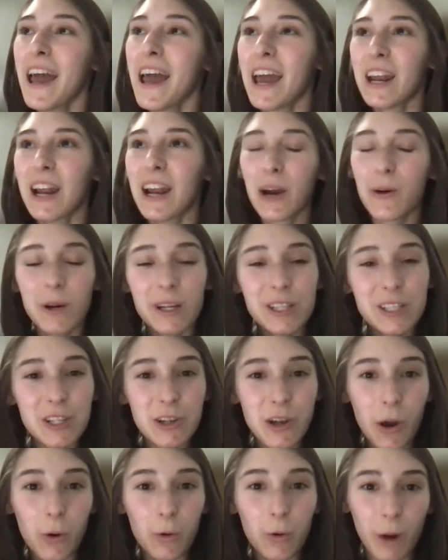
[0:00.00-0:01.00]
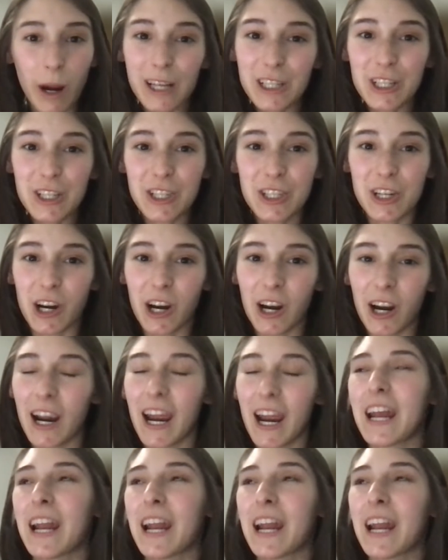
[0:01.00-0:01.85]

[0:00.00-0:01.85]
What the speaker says: And I went to go register,